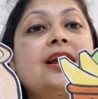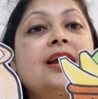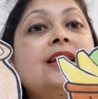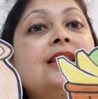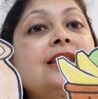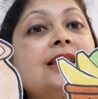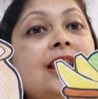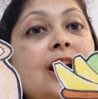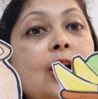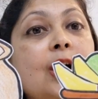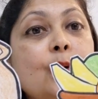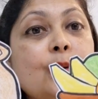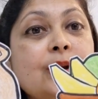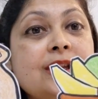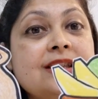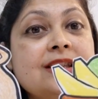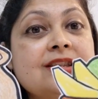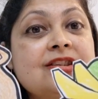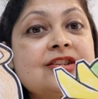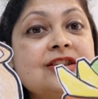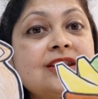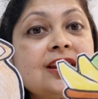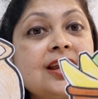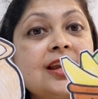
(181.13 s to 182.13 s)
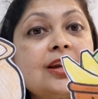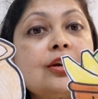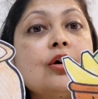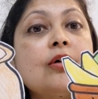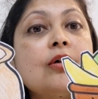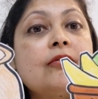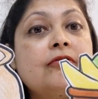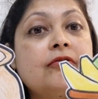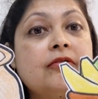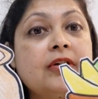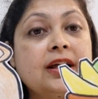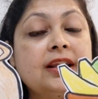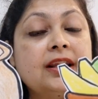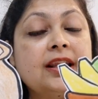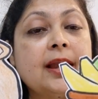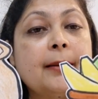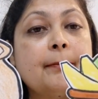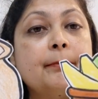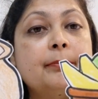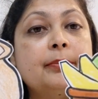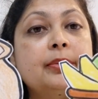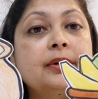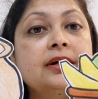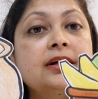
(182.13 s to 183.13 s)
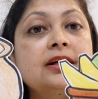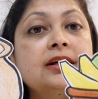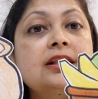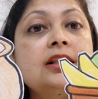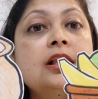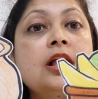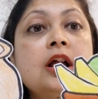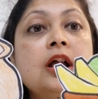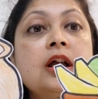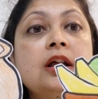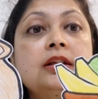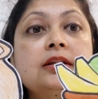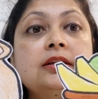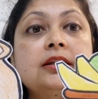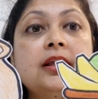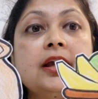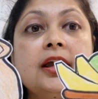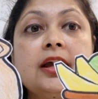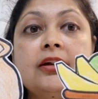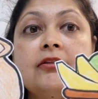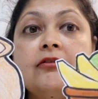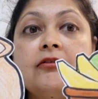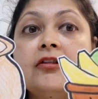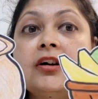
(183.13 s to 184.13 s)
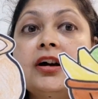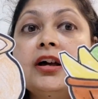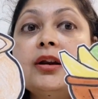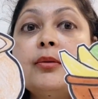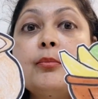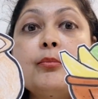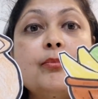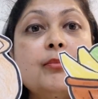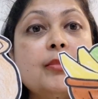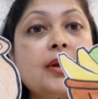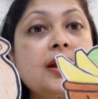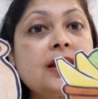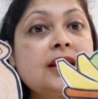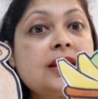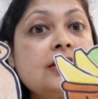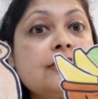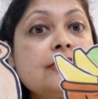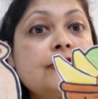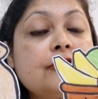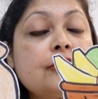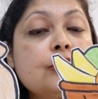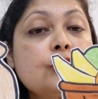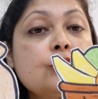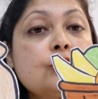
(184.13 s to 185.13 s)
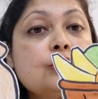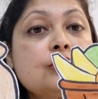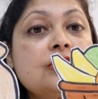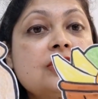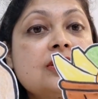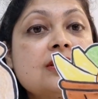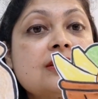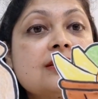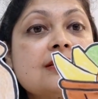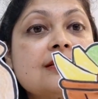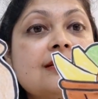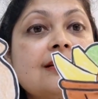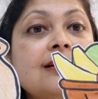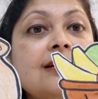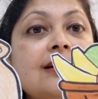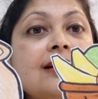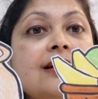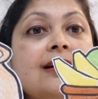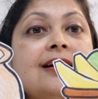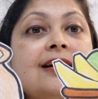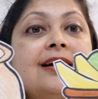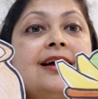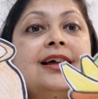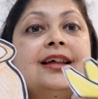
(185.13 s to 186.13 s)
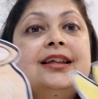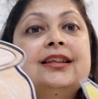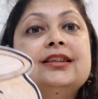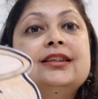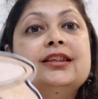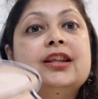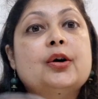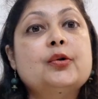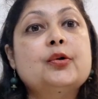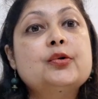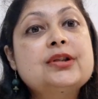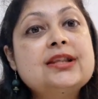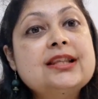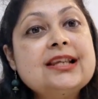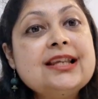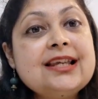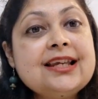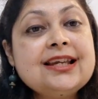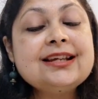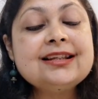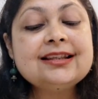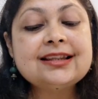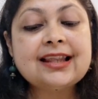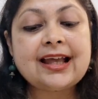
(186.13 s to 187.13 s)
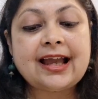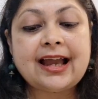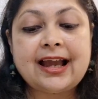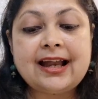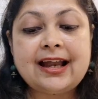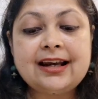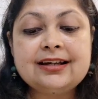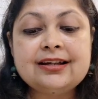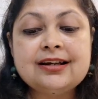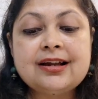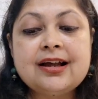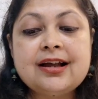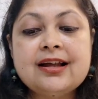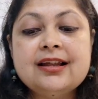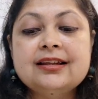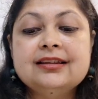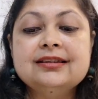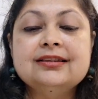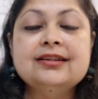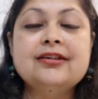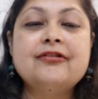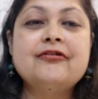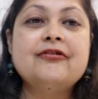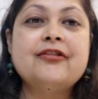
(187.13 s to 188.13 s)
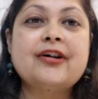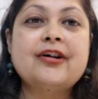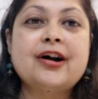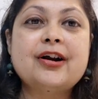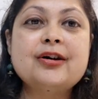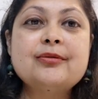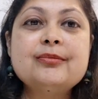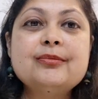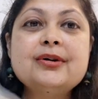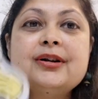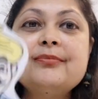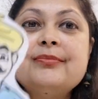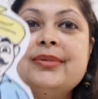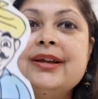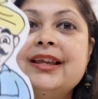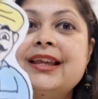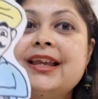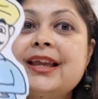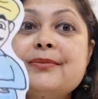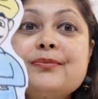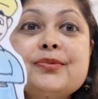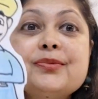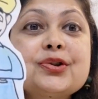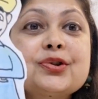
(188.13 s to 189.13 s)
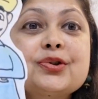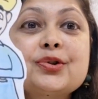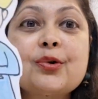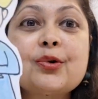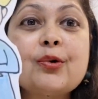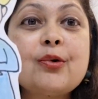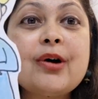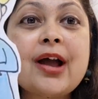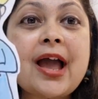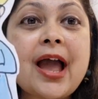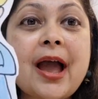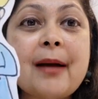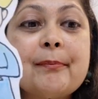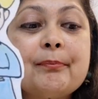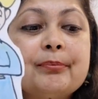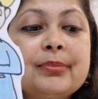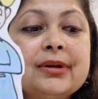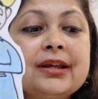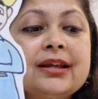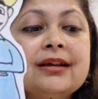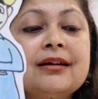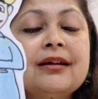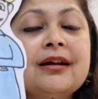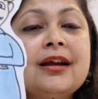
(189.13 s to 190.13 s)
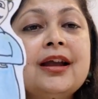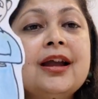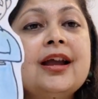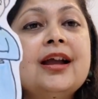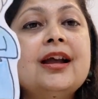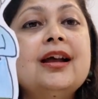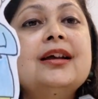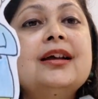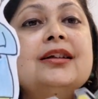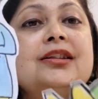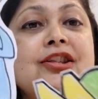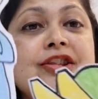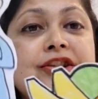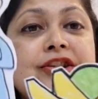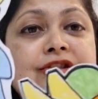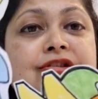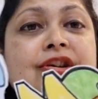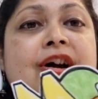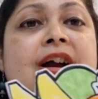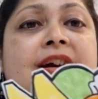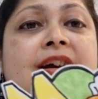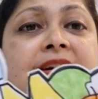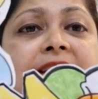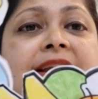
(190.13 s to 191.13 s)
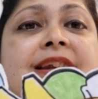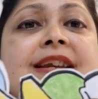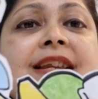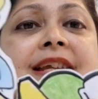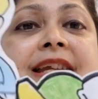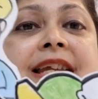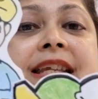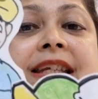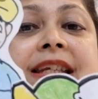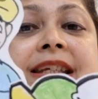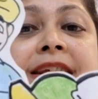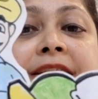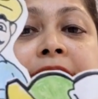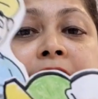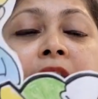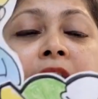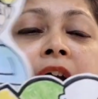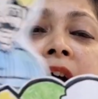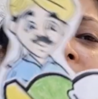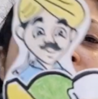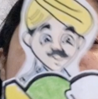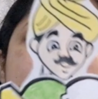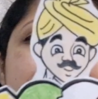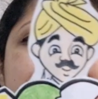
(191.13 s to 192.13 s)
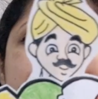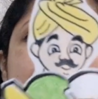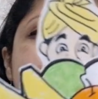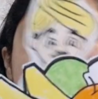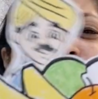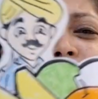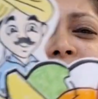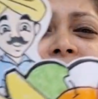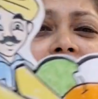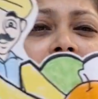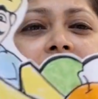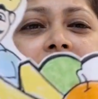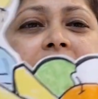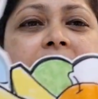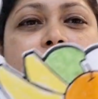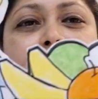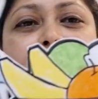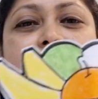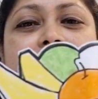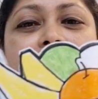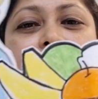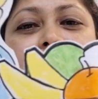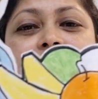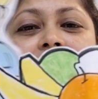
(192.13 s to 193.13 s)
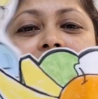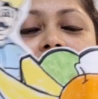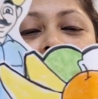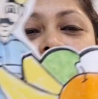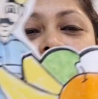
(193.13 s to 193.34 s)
Now instead of one apple, there were many fruits. Now seeing that, the farmer became so happy and started eating yum, yum, yum,